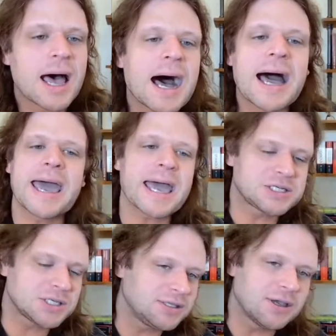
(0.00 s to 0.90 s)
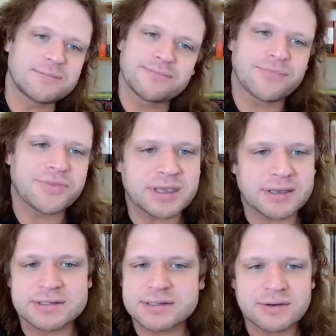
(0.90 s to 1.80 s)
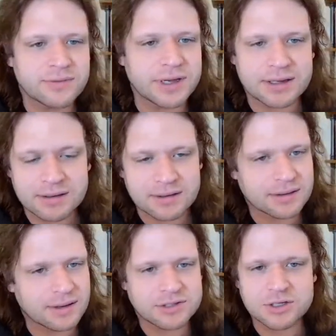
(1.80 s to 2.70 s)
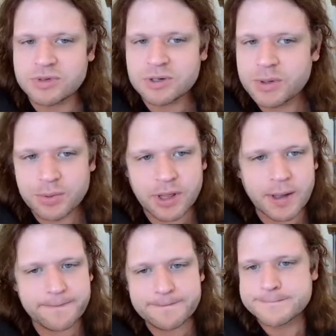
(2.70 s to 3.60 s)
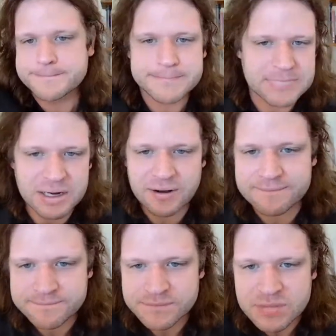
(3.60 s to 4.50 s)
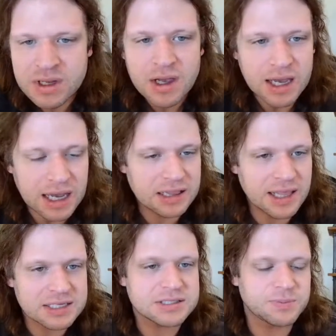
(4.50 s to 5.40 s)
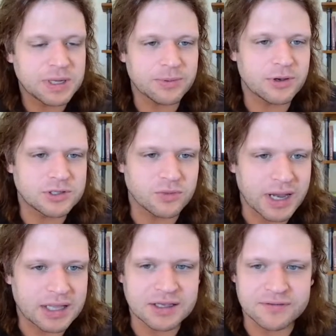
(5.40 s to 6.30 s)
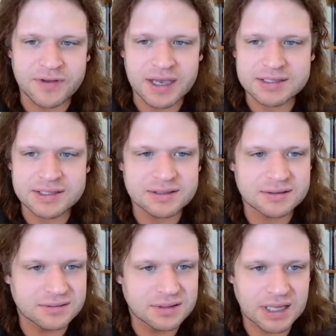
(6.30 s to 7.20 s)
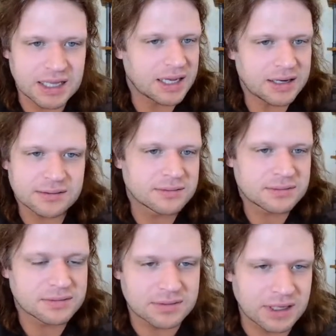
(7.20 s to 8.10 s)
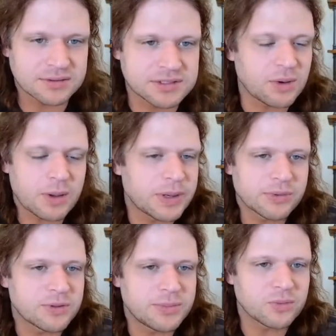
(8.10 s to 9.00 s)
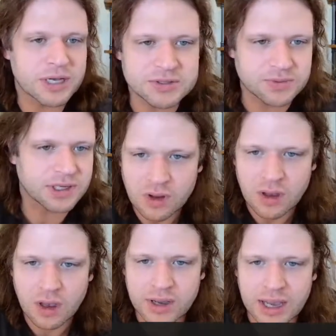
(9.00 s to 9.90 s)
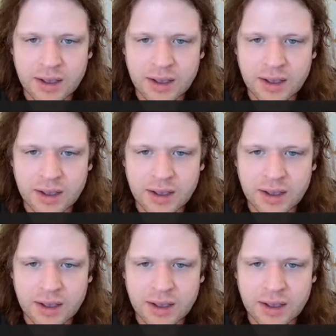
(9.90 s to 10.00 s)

I actually don't think it's going to wake too many people up. I don't. Unless people are directly affected, I don't I don't see why people in the Midwest would care. Okay.